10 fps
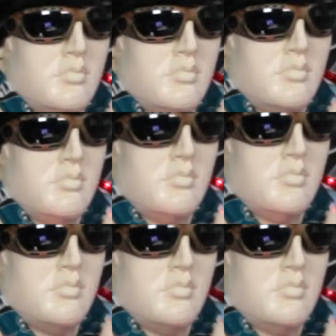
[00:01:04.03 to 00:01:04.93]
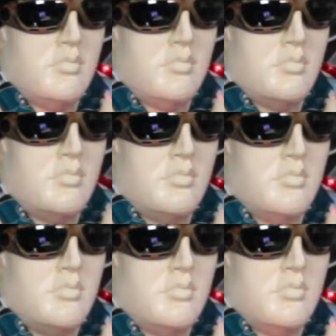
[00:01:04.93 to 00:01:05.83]

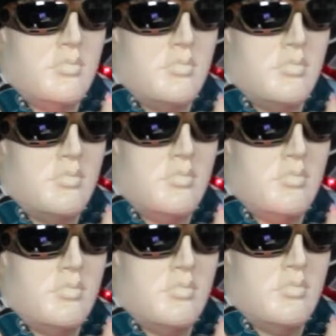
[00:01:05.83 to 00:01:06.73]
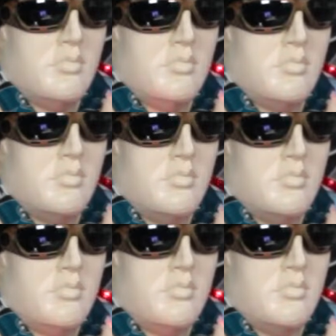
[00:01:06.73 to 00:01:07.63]

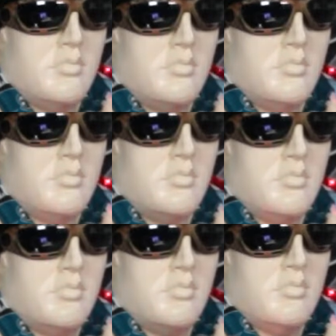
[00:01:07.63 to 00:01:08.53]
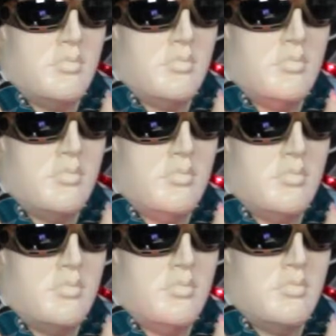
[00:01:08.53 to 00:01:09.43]

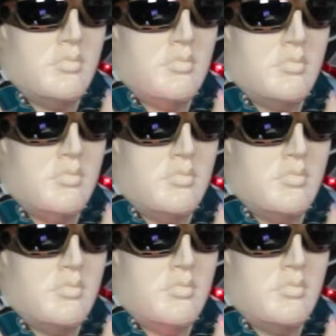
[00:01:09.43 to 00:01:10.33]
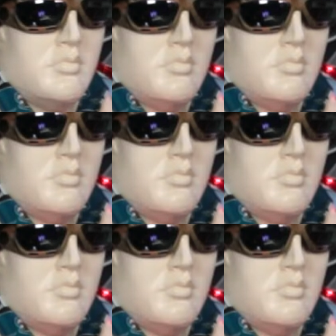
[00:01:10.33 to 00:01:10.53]
The person shown says nothing.